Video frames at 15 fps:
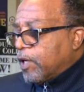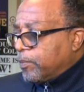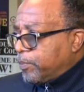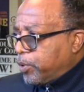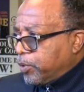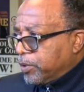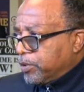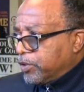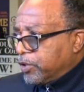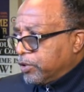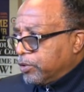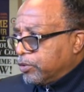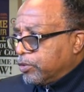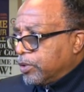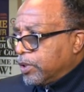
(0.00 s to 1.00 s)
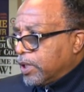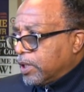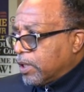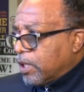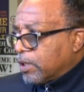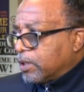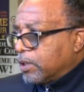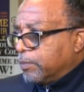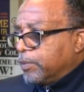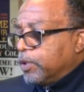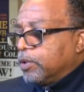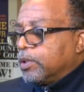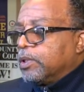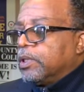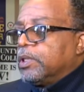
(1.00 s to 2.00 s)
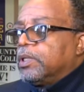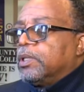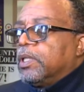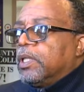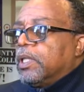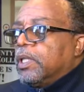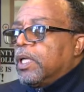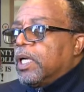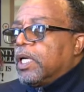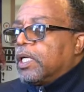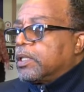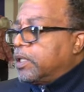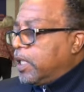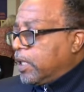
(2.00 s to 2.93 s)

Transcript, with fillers: our poor children in our community uh,